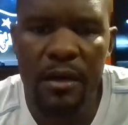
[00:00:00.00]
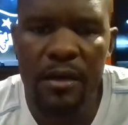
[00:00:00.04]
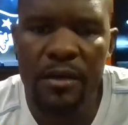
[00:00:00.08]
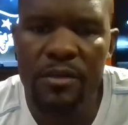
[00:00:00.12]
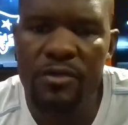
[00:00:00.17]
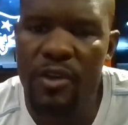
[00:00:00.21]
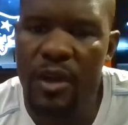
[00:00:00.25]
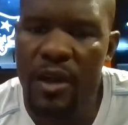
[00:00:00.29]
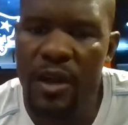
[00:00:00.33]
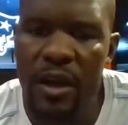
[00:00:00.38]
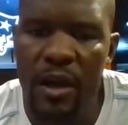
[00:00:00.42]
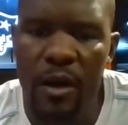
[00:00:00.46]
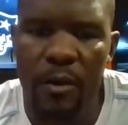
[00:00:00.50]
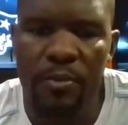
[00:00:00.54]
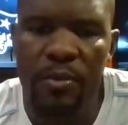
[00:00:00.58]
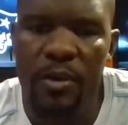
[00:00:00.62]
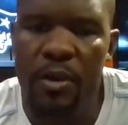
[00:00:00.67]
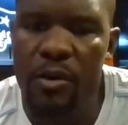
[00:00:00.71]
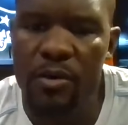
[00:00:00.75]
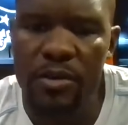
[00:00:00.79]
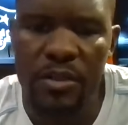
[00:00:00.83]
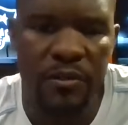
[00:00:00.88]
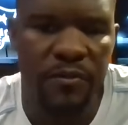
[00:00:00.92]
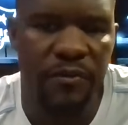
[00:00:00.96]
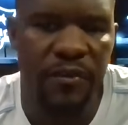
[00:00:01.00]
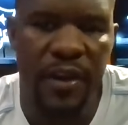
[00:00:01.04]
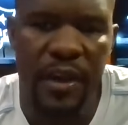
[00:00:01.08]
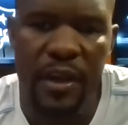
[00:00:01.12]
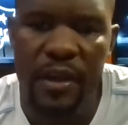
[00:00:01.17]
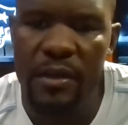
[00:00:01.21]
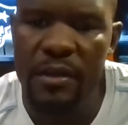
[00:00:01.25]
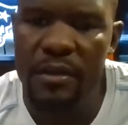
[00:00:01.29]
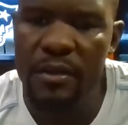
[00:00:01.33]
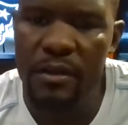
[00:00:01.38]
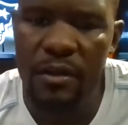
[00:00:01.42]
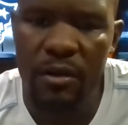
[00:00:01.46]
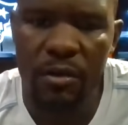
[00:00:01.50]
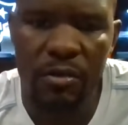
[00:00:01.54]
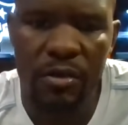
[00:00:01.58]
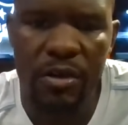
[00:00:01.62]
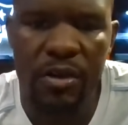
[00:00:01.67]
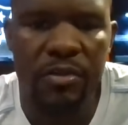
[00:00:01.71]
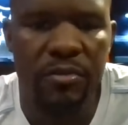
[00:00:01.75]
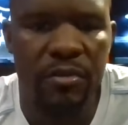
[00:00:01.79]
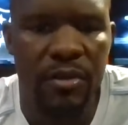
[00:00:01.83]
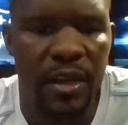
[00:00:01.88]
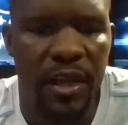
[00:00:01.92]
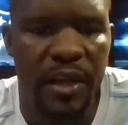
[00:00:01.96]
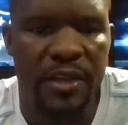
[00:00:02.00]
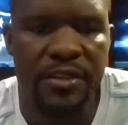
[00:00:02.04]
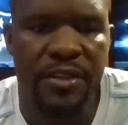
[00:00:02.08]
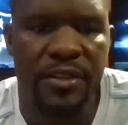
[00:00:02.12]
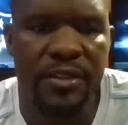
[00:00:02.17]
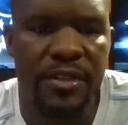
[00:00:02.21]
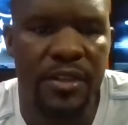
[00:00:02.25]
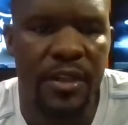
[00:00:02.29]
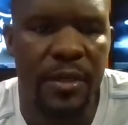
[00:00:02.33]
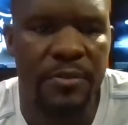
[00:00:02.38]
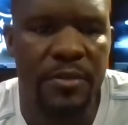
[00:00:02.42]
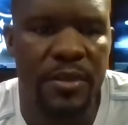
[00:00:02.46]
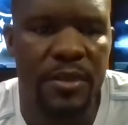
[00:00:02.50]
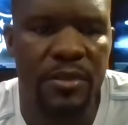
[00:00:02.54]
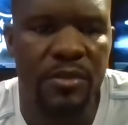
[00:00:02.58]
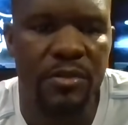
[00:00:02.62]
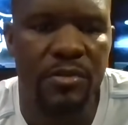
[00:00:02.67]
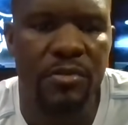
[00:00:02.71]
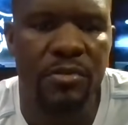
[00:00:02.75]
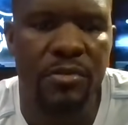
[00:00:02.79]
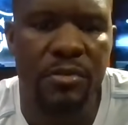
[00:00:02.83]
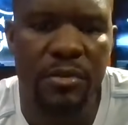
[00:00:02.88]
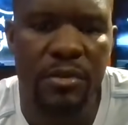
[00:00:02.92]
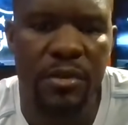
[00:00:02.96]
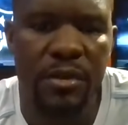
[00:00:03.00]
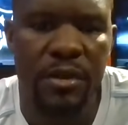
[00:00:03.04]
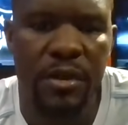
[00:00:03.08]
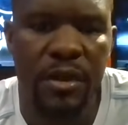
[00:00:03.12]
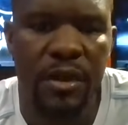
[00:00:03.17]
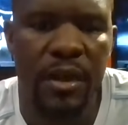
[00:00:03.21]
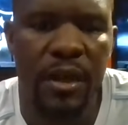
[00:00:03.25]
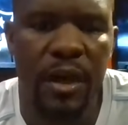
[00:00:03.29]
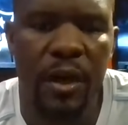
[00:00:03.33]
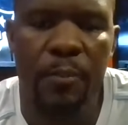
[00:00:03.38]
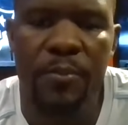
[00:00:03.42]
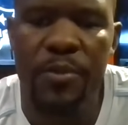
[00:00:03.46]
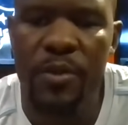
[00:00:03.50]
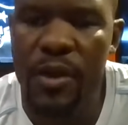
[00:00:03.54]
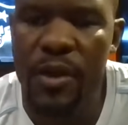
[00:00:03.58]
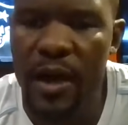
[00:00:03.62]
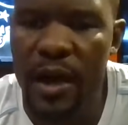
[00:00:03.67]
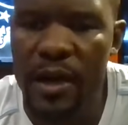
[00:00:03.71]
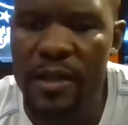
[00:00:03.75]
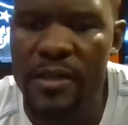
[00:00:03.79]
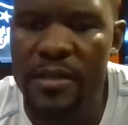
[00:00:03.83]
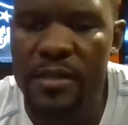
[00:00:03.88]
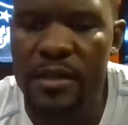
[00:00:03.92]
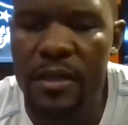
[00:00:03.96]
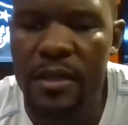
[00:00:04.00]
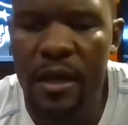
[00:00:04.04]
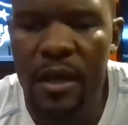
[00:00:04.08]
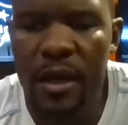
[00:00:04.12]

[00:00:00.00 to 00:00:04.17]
trying to help cultivate, good relationships and help you guys